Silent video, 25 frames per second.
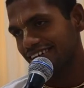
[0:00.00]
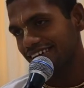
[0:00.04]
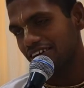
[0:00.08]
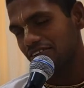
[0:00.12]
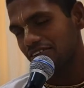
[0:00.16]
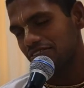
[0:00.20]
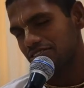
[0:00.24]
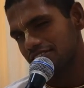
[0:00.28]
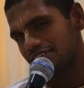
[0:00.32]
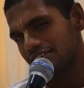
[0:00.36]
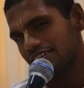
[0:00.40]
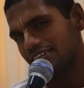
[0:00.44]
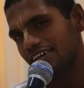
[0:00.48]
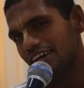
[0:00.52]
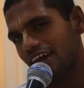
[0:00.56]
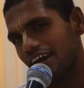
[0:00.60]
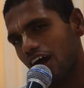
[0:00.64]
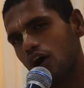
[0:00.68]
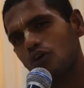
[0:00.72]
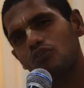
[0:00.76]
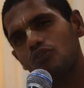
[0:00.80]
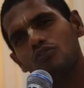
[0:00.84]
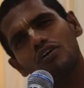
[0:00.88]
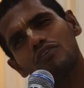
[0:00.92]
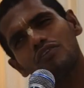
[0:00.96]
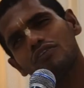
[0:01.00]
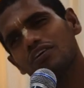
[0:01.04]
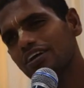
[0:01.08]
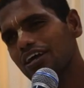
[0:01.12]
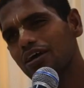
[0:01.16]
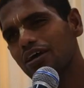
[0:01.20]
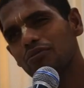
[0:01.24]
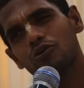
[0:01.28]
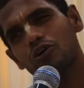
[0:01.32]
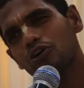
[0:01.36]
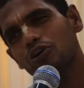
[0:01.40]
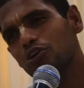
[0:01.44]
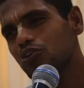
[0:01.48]
he was thinking, however
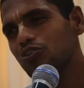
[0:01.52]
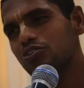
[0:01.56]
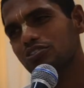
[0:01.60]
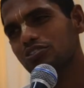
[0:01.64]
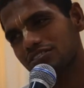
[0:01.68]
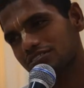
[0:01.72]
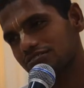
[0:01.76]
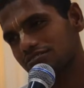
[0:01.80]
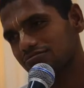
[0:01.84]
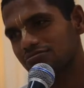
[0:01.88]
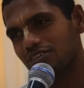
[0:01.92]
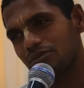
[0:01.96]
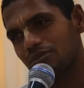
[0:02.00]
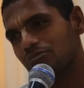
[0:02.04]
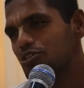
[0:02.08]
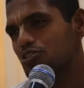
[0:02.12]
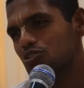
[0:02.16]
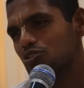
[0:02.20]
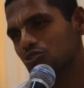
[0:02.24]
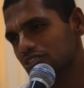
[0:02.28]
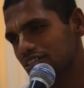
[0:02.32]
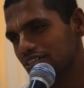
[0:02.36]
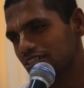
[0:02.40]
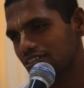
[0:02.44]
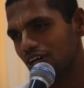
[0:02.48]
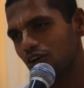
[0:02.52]
I'm going to commit suicide,